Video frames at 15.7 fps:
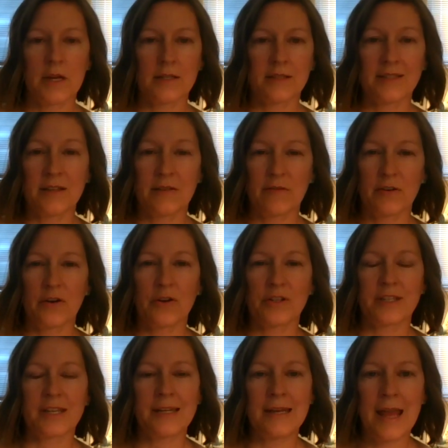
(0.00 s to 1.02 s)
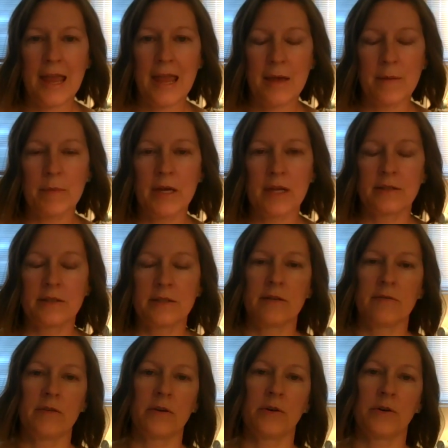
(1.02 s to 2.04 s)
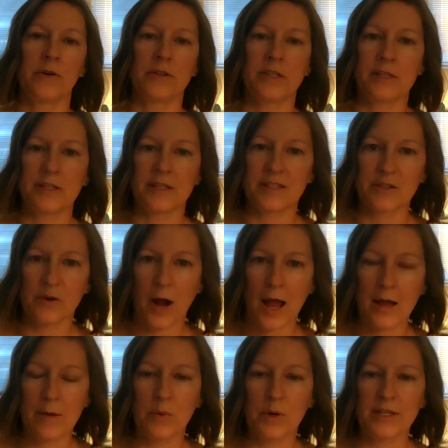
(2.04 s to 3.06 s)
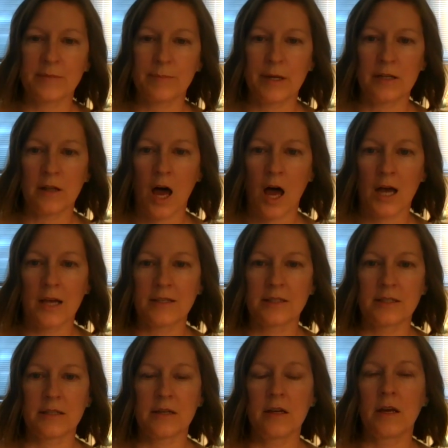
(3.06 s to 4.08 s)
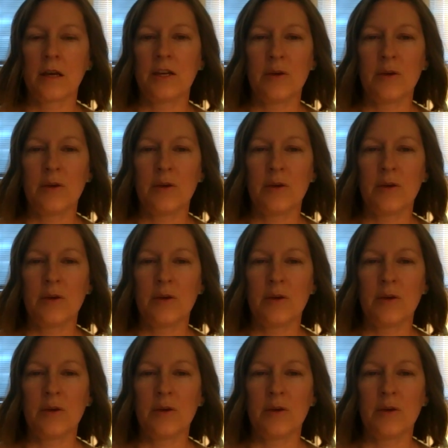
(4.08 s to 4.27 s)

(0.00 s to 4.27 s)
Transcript: It's difficult to name. It's difficult to describe what's been lost.